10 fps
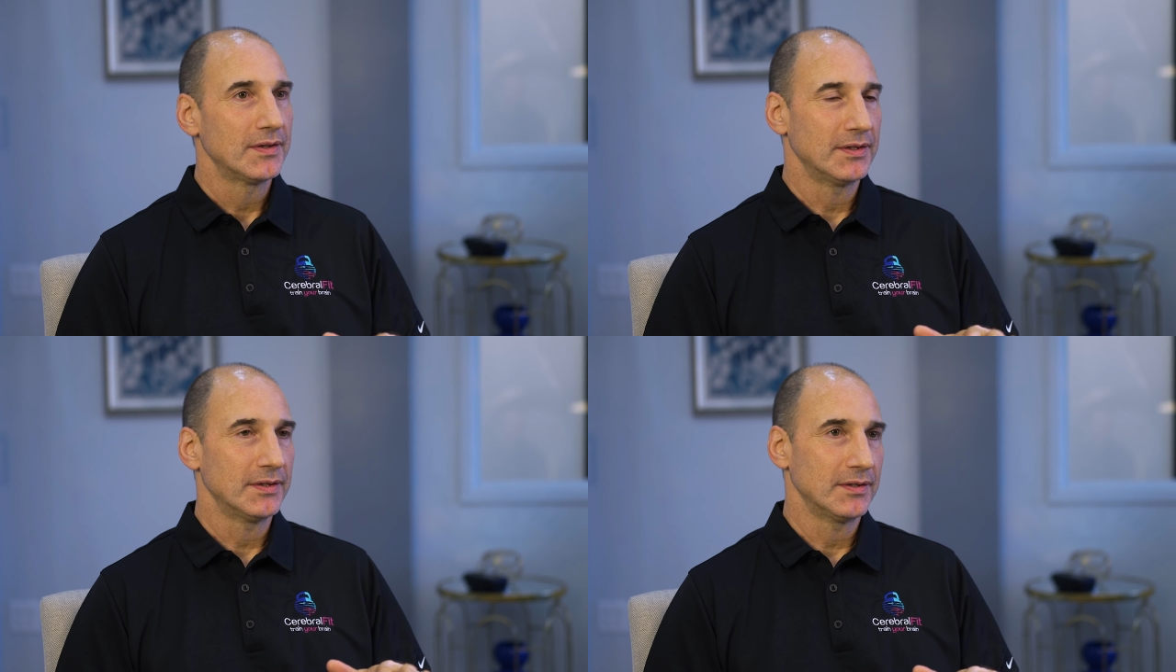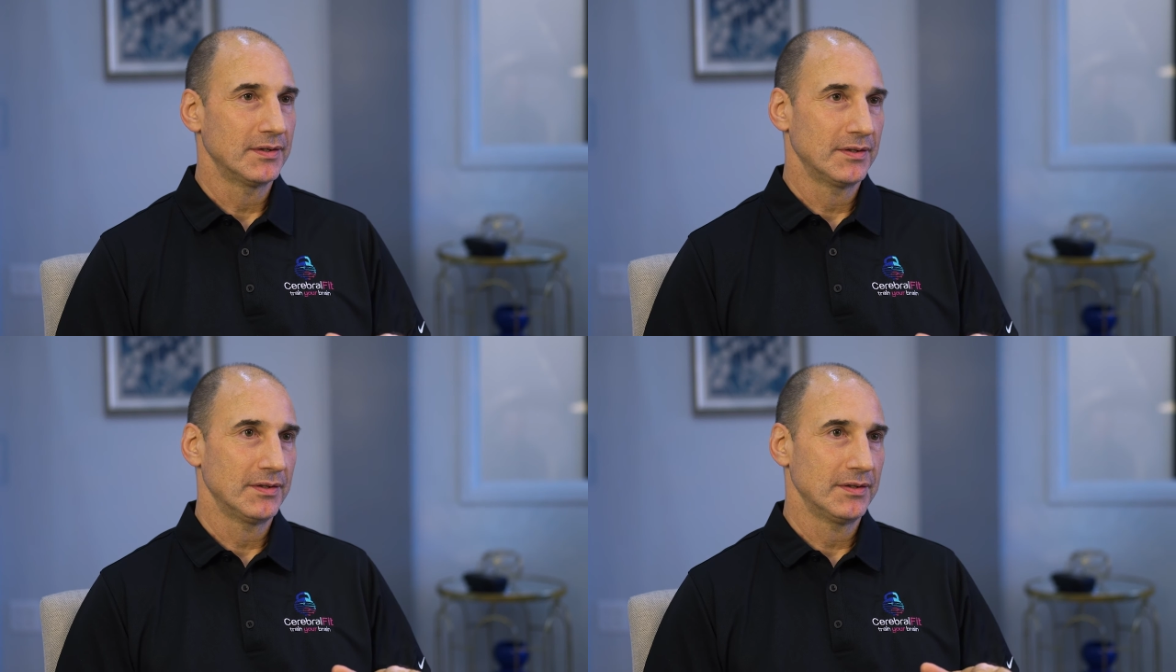
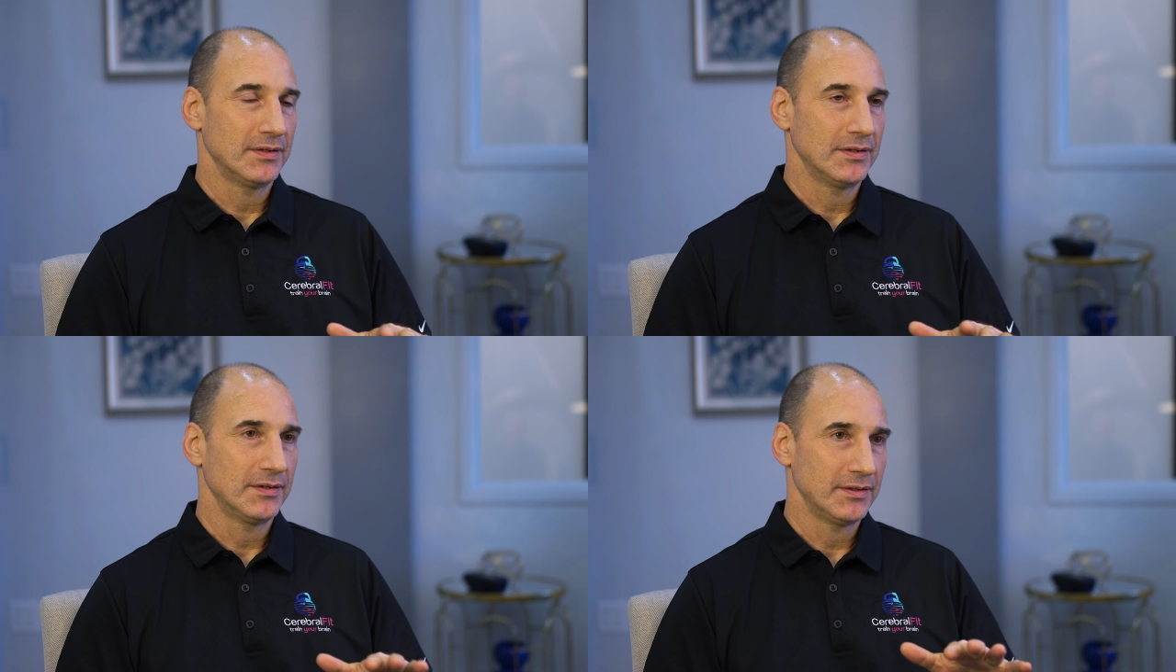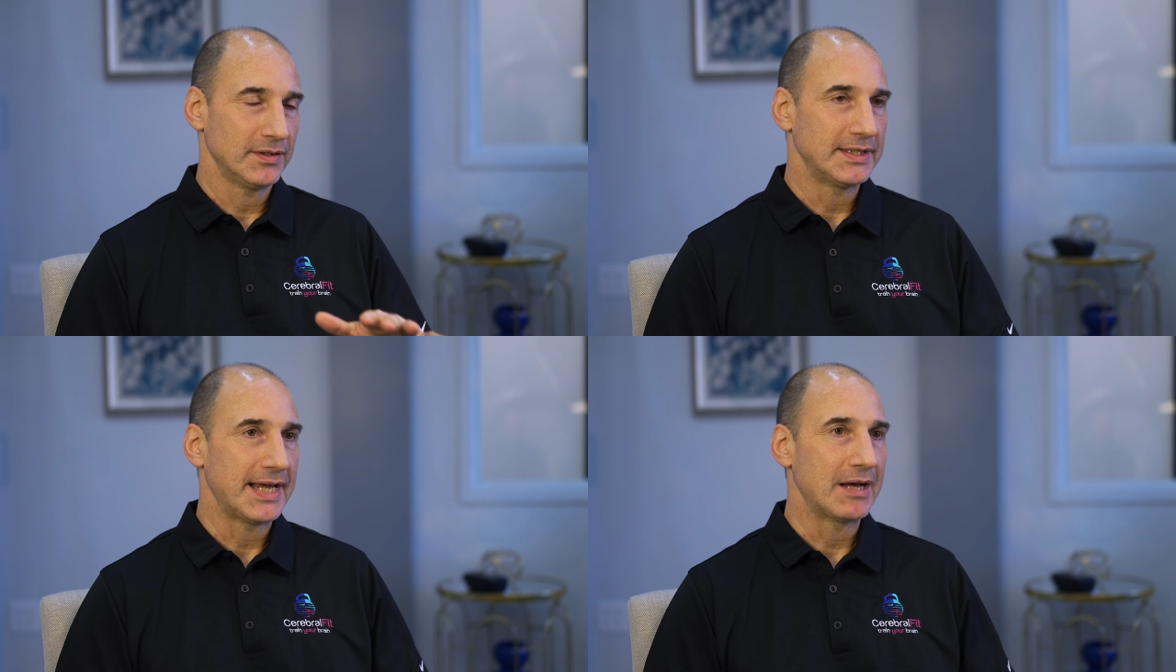
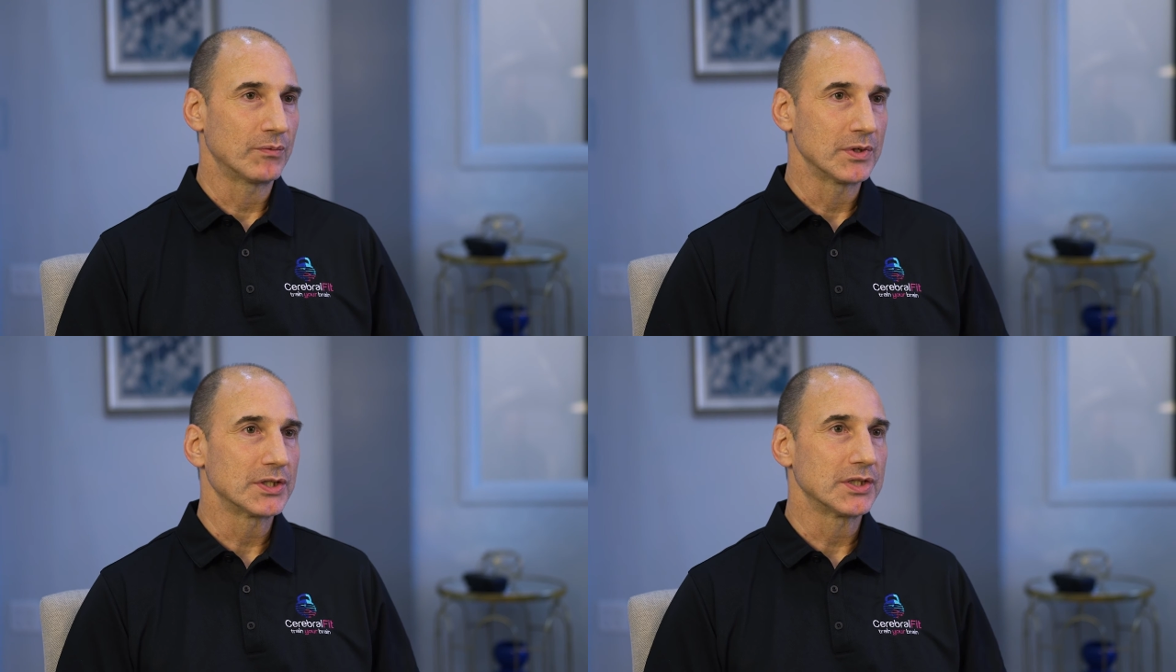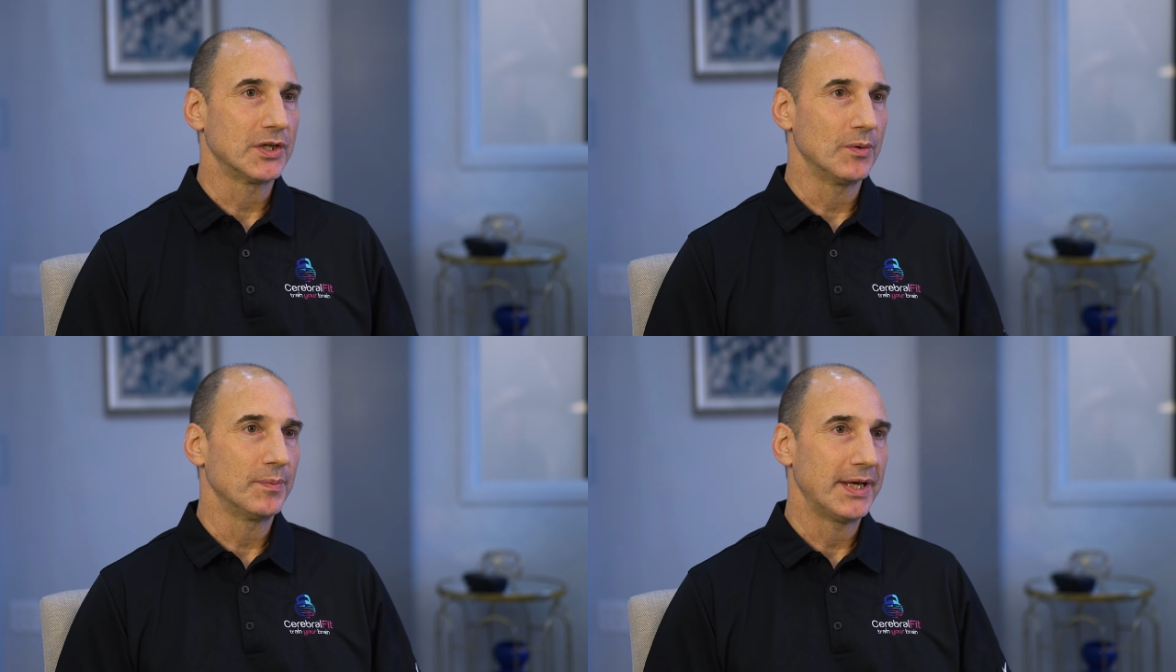the downward slope,